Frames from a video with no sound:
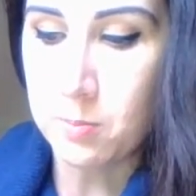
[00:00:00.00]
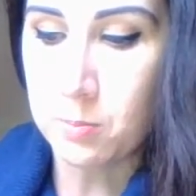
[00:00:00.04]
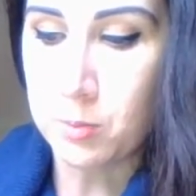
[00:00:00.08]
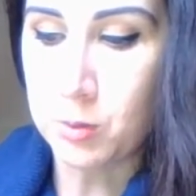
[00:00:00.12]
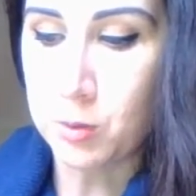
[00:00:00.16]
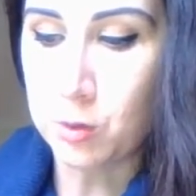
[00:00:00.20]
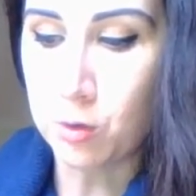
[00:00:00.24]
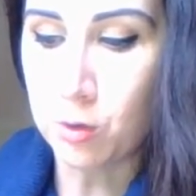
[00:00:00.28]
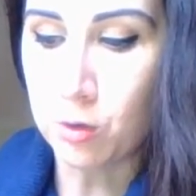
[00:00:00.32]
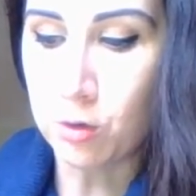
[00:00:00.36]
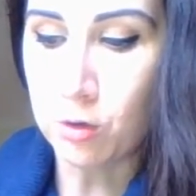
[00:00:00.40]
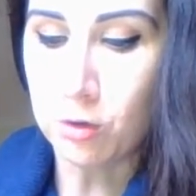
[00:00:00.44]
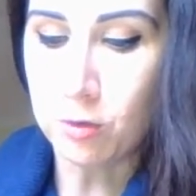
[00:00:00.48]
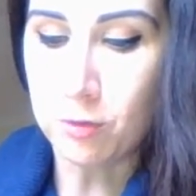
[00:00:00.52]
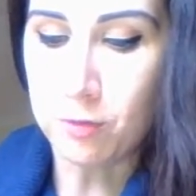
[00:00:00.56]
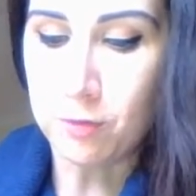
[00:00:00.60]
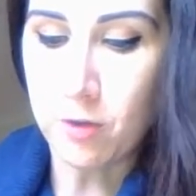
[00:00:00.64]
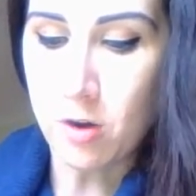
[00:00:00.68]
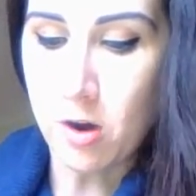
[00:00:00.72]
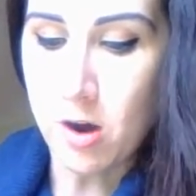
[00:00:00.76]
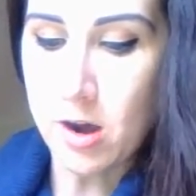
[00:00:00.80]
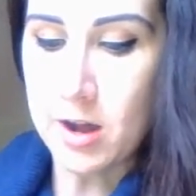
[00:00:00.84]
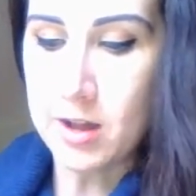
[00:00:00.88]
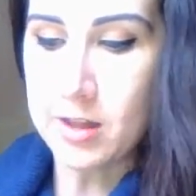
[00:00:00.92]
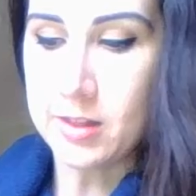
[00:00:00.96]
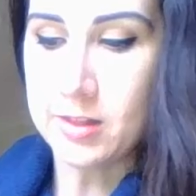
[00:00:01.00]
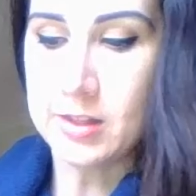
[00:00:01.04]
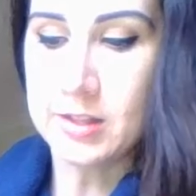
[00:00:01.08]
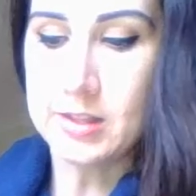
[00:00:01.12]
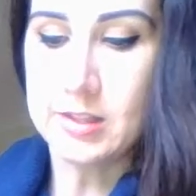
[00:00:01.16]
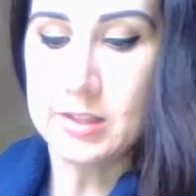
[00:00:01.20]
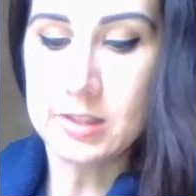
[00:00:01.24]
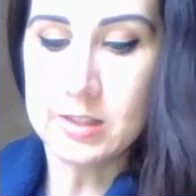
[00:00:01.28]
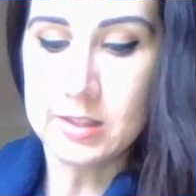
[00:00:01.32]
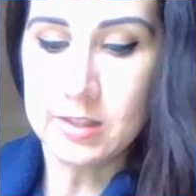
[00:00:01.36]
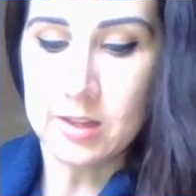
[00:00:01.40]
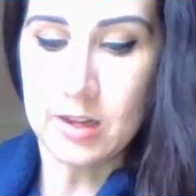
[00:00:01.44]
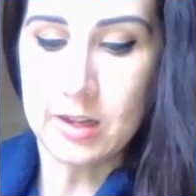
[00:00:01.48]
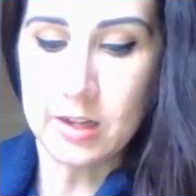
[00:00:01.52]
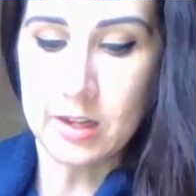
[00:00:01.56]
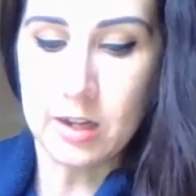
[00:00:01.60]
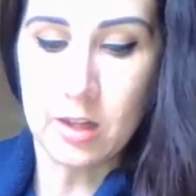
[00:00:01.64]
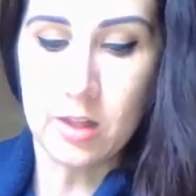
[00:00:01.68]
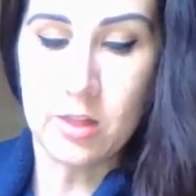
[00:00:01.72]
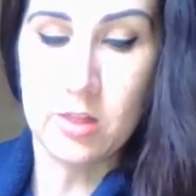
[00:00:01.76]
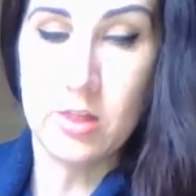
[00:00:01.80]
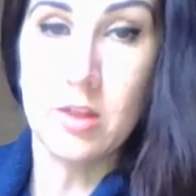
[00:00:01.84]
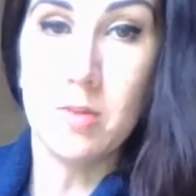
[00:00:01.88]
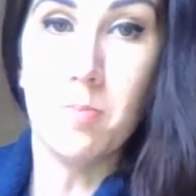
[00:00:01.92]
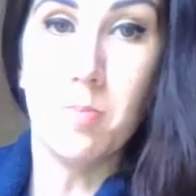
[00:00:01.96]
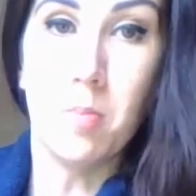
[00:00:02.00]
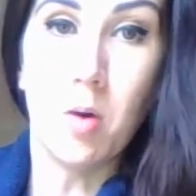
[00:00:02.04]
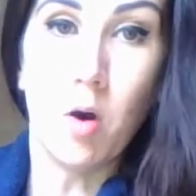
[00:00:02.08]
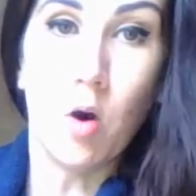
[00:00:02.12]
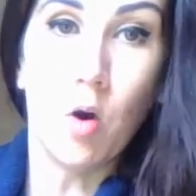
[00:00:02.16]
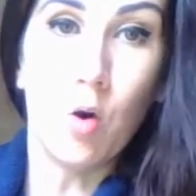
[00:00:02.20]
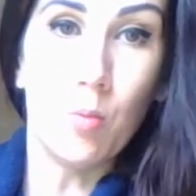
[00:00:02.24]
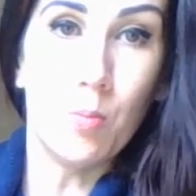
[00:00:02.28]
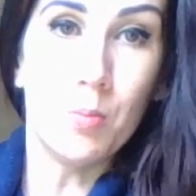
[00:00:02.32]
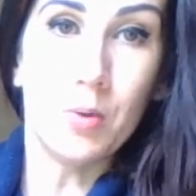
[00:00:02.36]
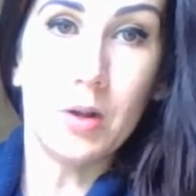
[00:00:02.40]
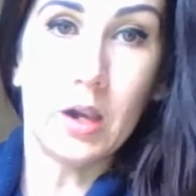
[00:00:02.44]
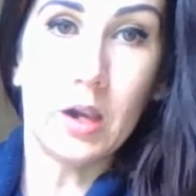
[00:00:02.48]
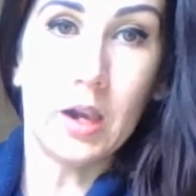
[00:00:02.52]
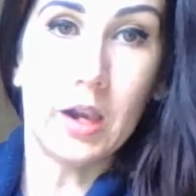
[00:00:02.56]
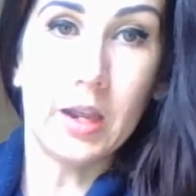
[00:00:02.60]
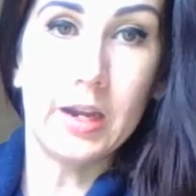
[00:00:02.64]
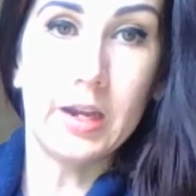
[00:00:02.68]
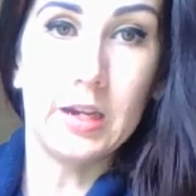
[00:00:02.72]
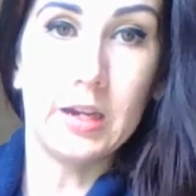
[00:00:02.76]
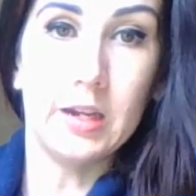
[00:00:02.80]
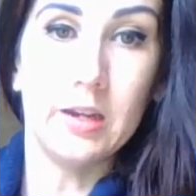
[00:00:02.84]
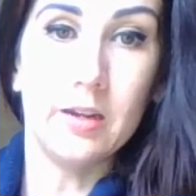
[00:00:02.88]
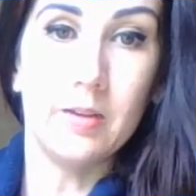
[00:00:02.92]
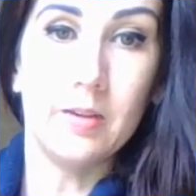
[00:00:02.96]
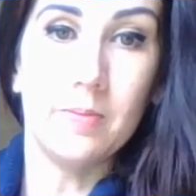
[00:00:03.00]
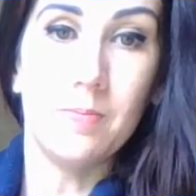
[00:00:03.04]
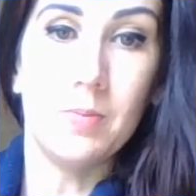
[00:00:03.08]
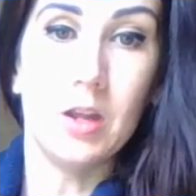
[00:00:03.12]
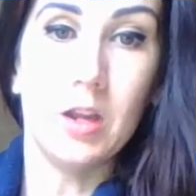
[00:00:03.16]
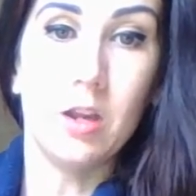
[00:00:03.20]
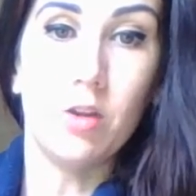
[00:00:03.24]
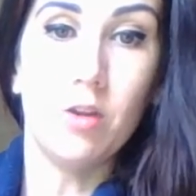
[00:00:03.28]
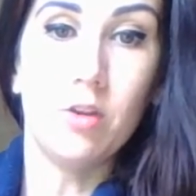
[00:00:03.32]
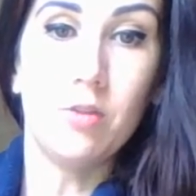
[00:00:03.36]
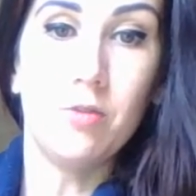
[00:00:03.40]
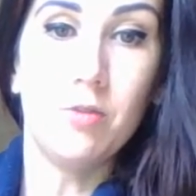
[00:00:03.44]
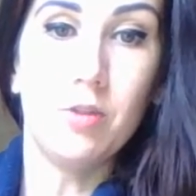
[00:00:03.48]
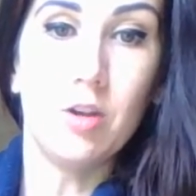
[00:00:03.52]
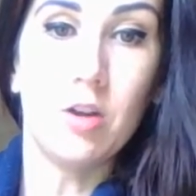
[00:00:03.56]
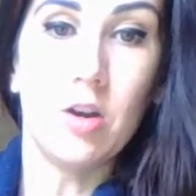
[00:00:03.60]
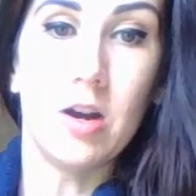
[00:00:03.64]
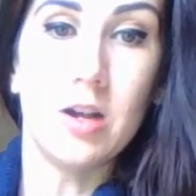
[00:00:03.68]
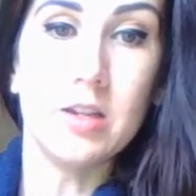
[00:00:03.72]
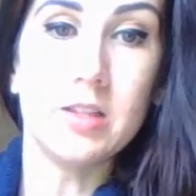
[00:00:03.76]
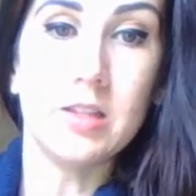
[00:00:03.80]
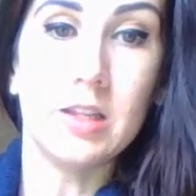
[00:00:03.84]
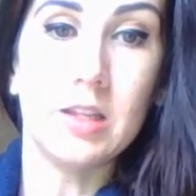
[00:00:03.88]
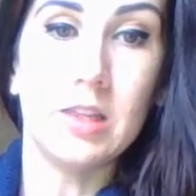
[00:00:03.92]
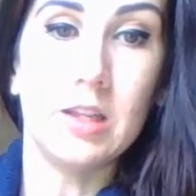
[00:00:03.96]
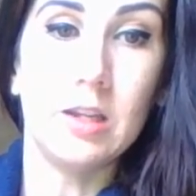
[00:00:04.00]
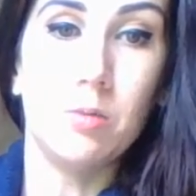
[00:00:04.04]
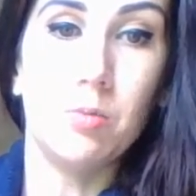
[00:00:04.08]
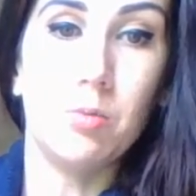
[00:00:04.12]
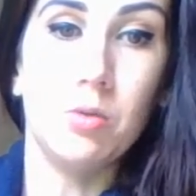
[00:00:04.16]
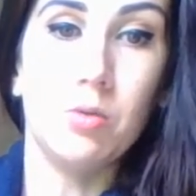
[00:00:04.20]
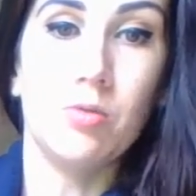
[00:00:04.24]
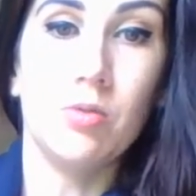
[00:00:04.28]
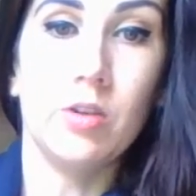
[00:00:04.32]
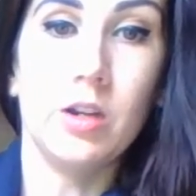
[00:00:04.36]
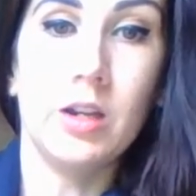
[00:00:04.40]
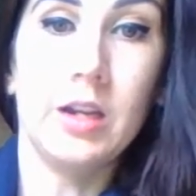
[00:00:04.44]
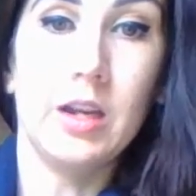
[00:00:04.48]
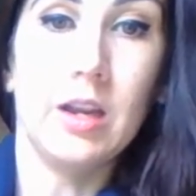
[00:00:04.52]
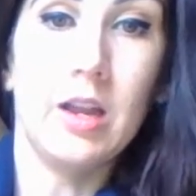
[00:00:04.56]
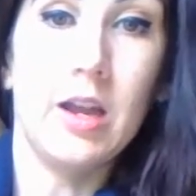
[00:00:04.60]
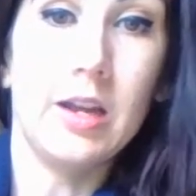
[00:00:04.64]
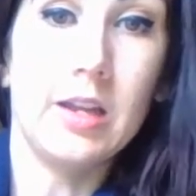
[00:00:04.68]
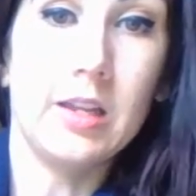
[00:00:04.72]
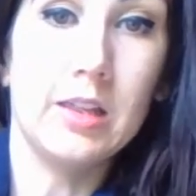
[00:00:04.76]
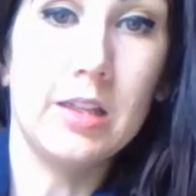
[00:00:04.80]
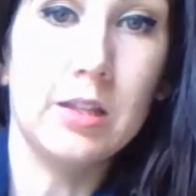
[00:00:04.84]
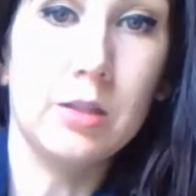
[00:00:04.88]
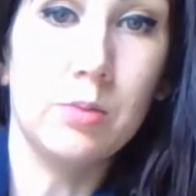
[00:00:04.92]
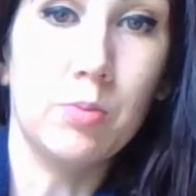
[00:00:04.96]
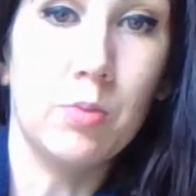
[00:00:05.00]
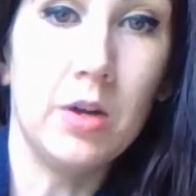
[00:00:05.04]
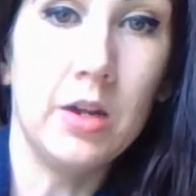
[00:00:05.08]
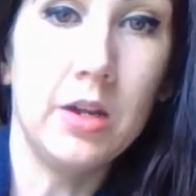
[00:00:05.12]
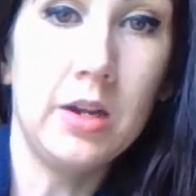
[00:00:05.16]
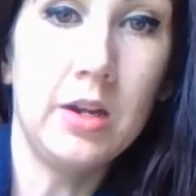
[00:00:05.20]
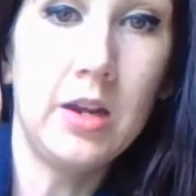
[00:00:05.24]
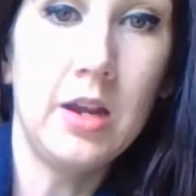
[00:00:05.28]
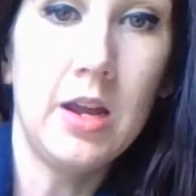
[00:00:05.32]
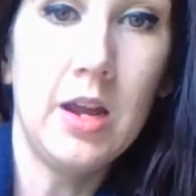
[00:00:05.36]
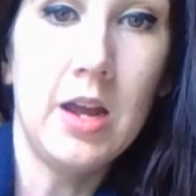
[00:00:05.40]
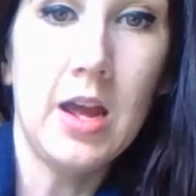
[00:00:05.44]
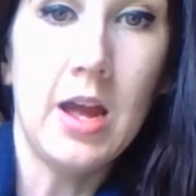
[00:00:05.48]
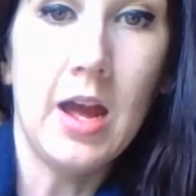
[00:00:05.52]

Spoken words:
Purify. This is like the bomb cleaner. A lot of you guys I think would really like this one.